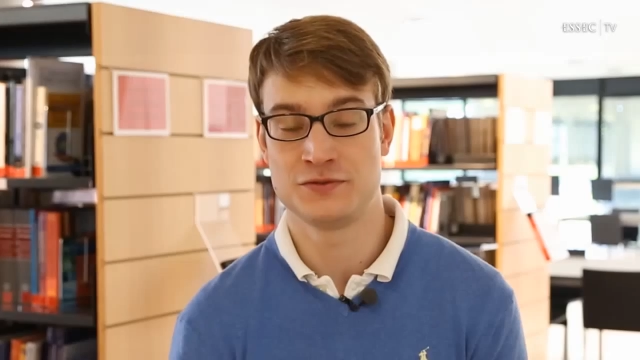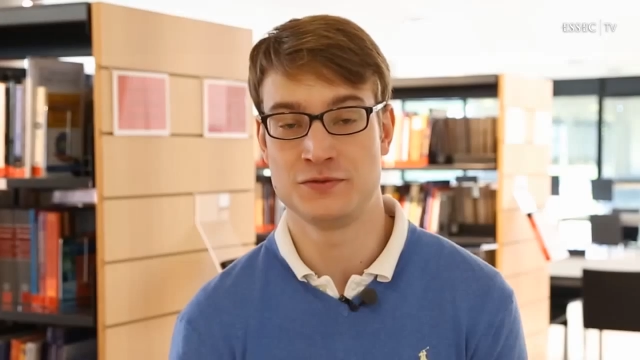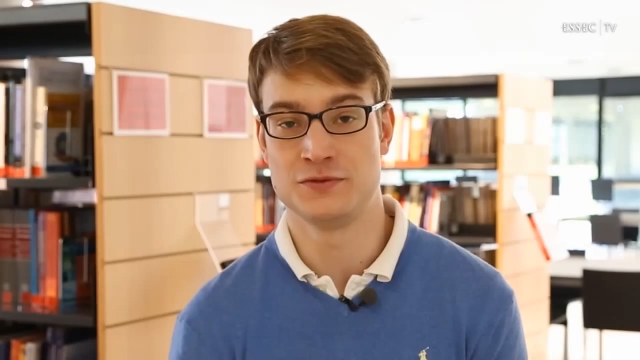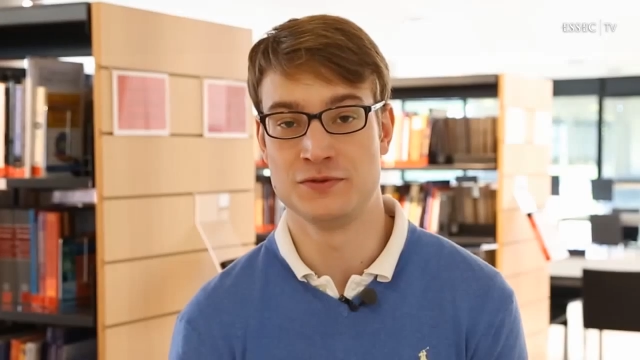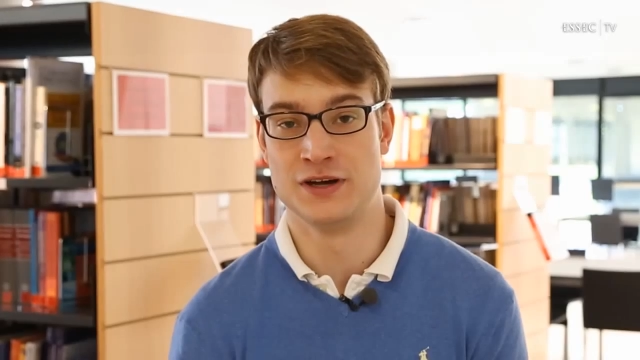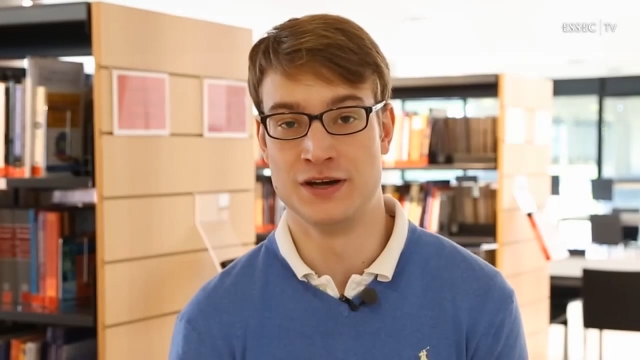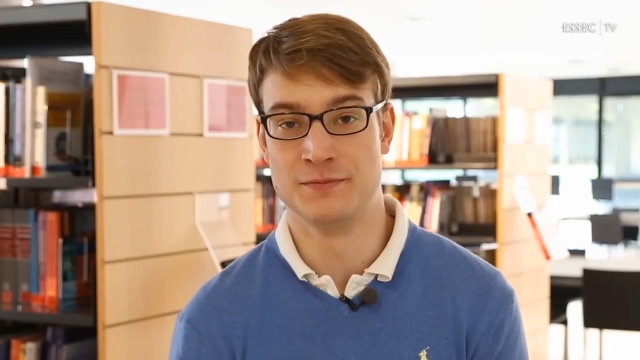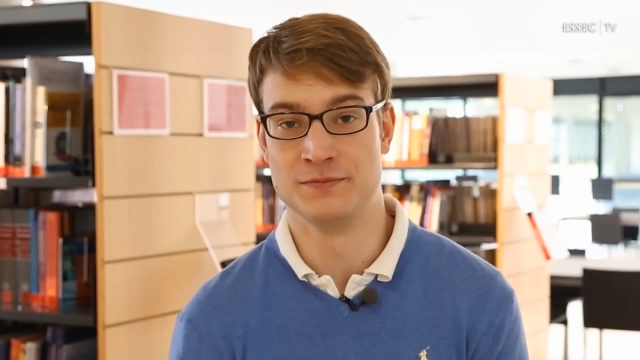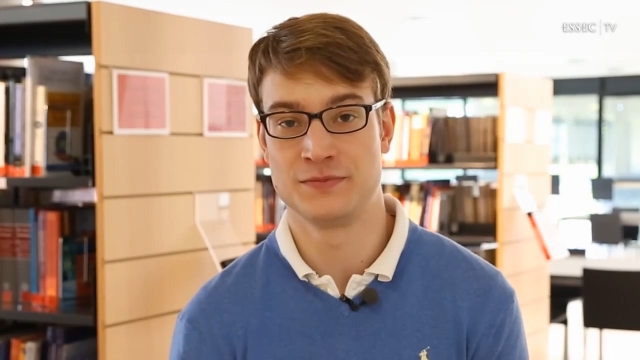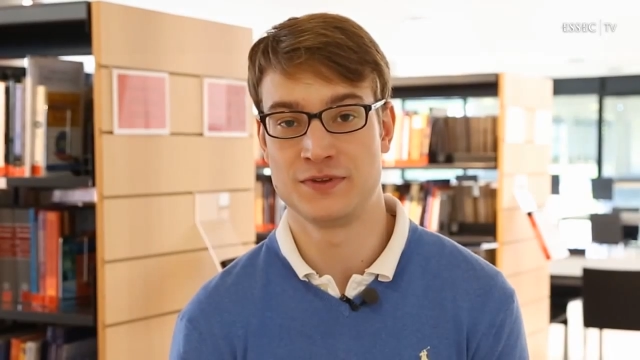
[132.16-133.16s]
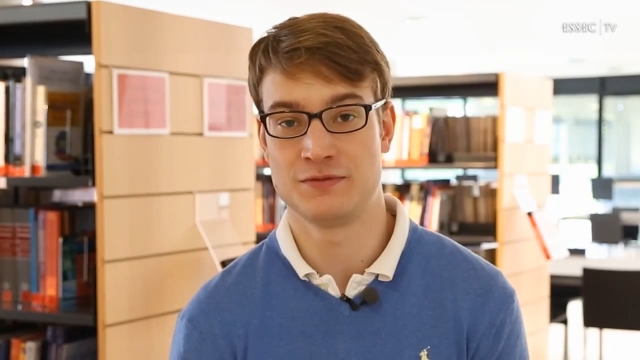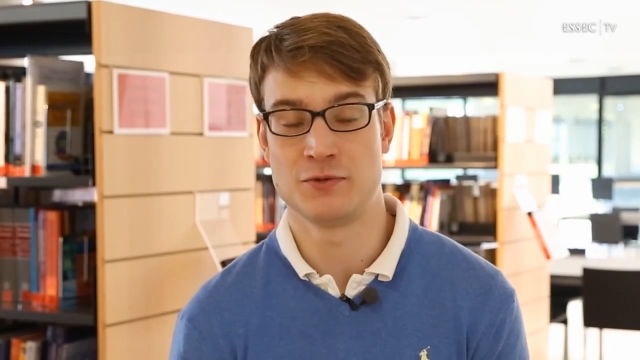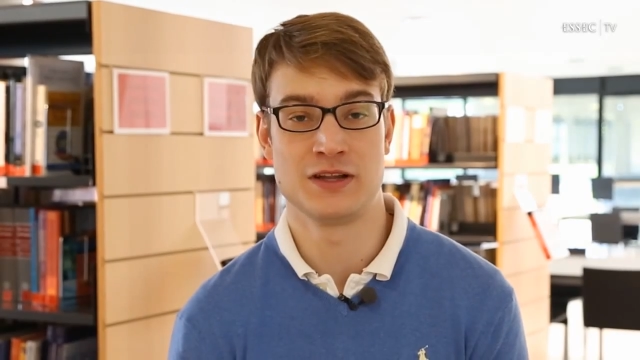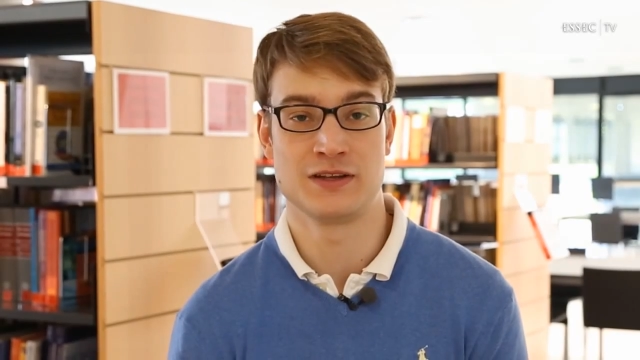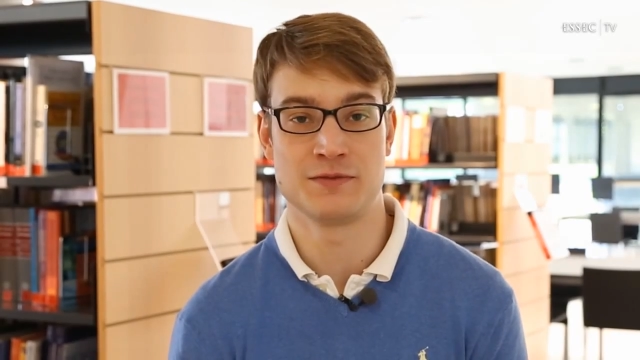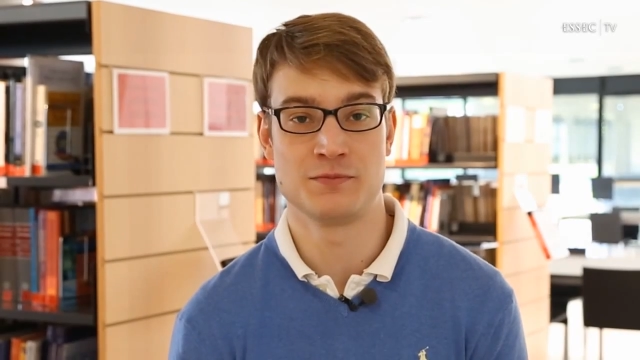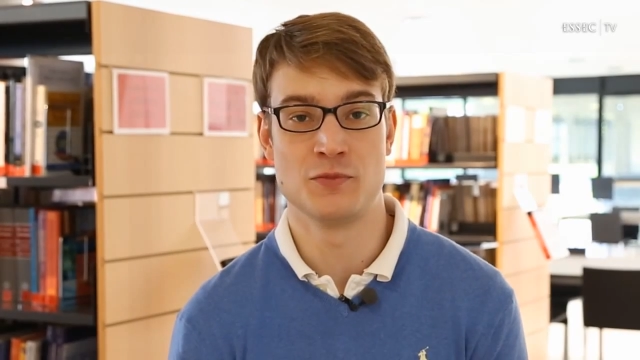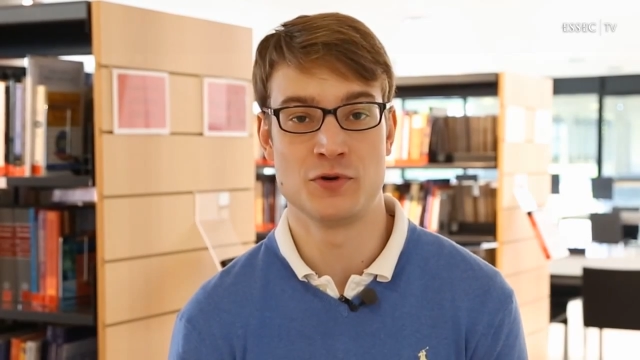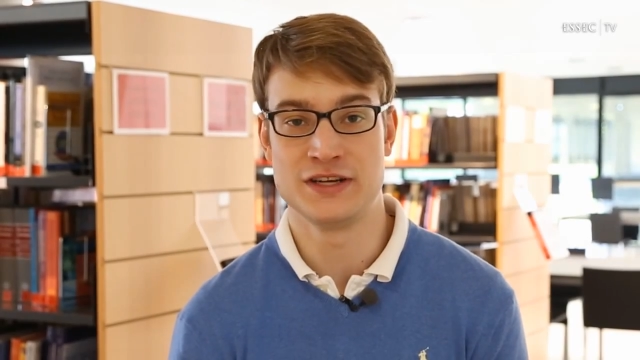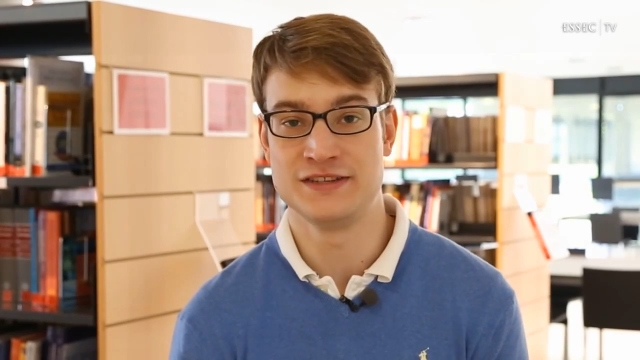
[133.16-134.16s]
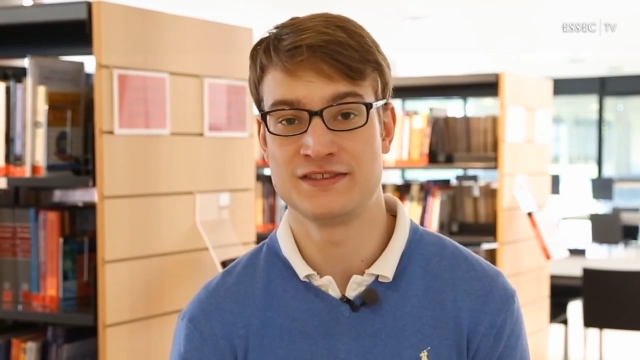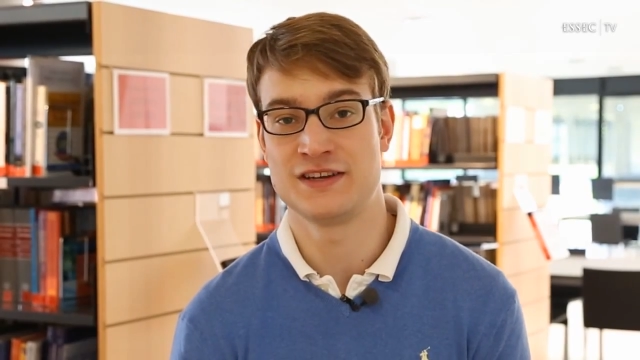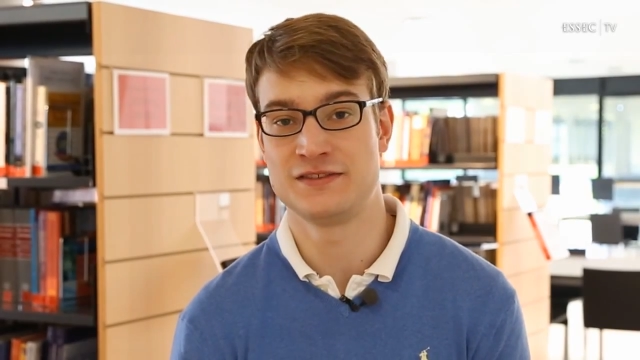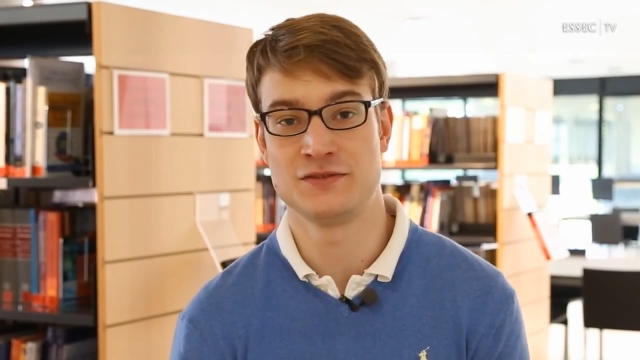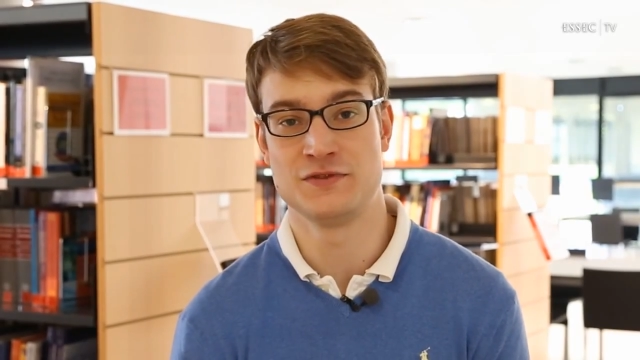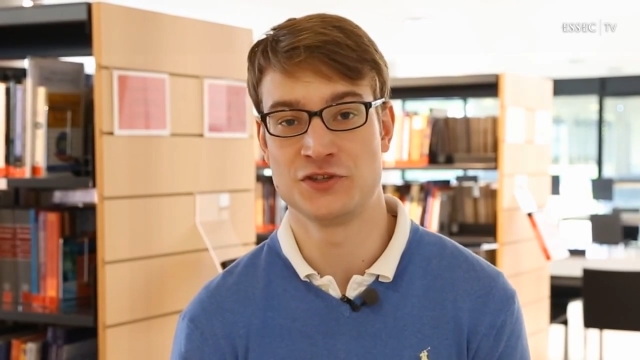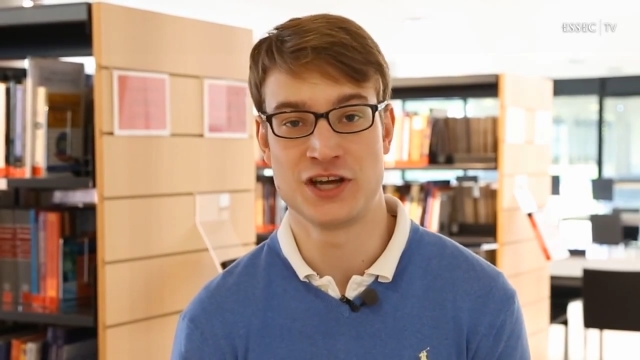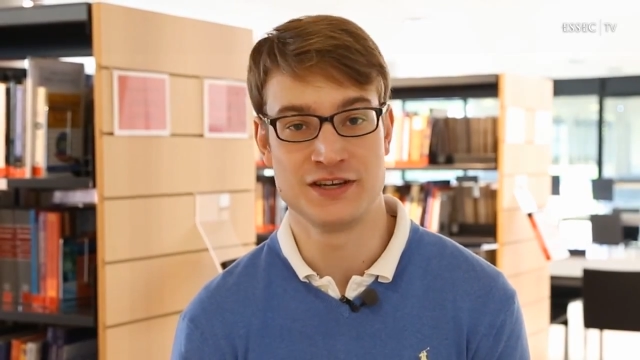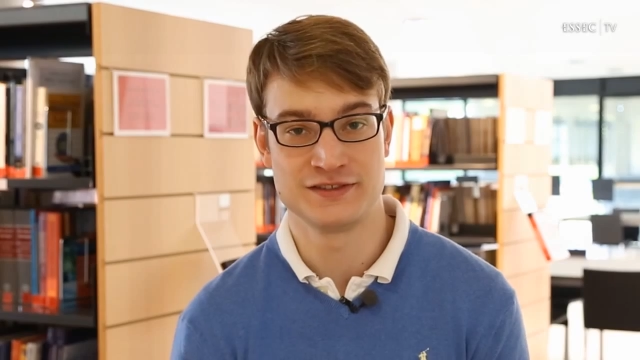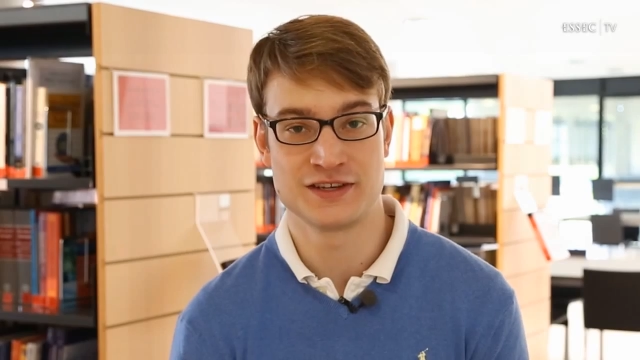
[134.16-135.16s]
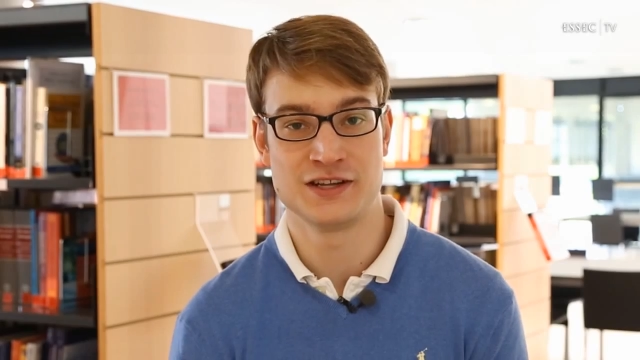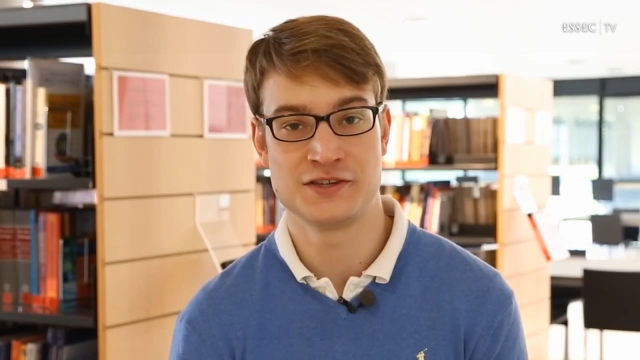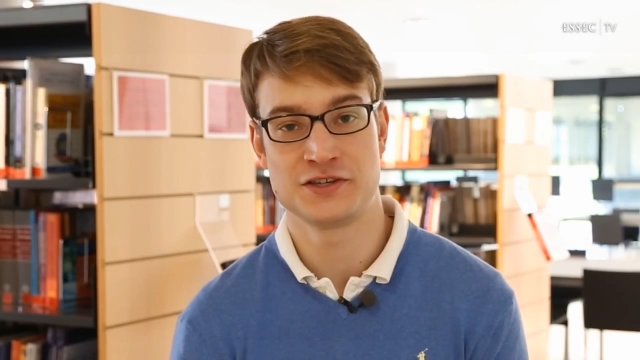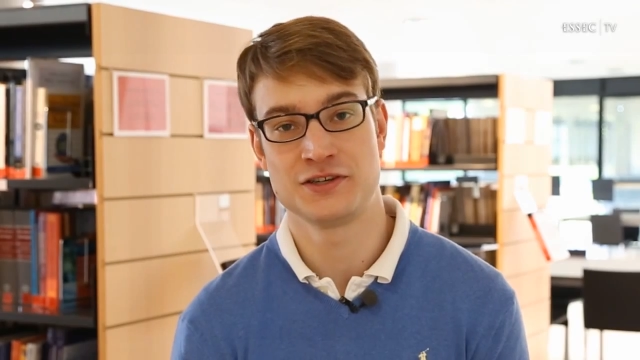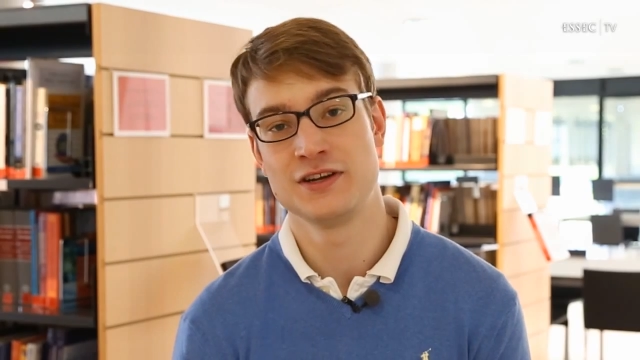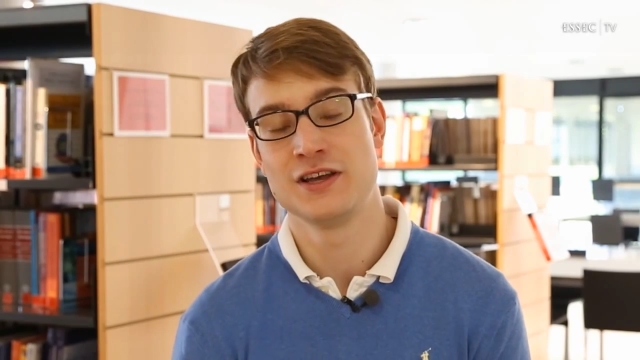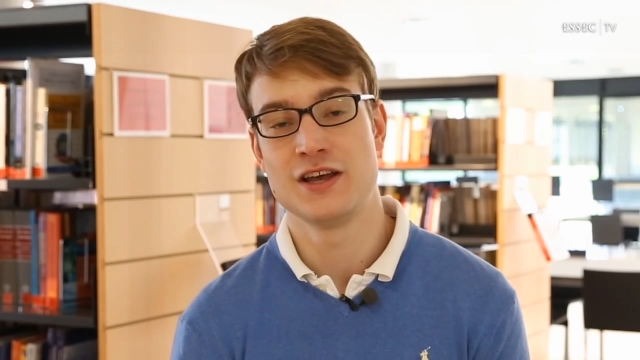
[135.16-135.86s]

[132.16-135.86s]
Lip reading: to, get more insights into the Chinese culture,